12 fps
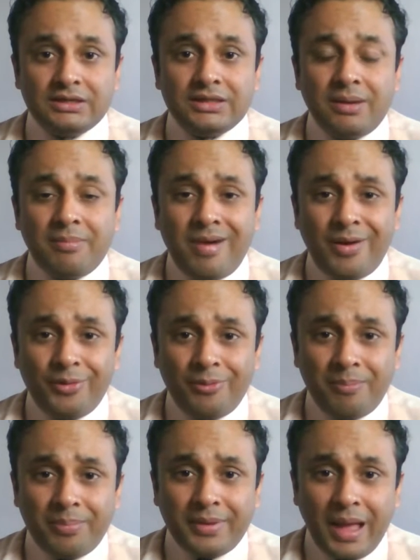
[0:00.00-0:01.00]
The amount
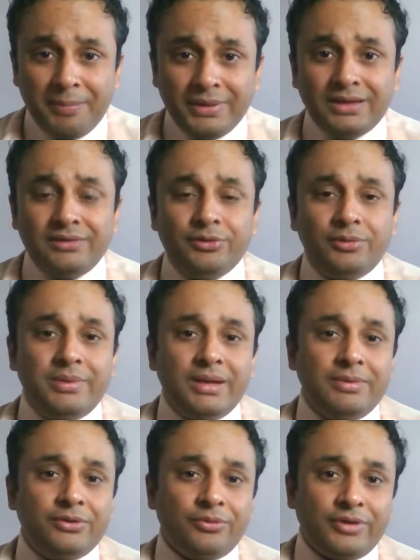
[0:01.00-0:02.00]
of capital you will
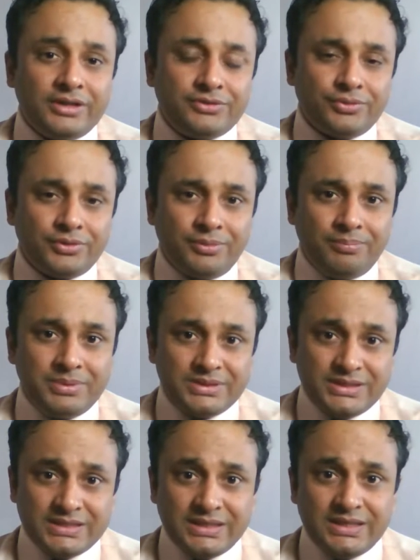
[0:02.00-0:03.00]
be able to raise for your
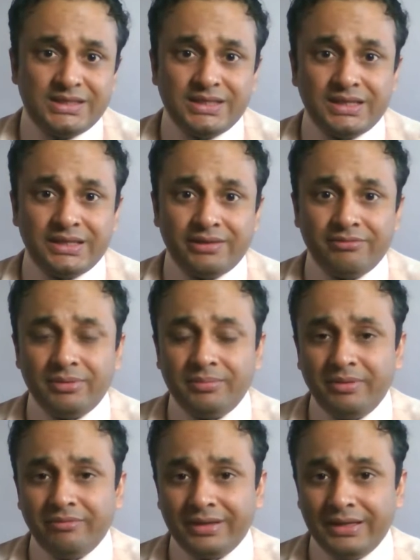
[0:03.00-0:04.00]
business initially
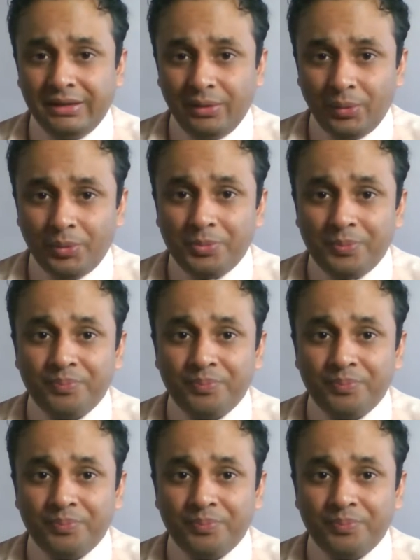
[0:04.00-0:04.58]
will be very low.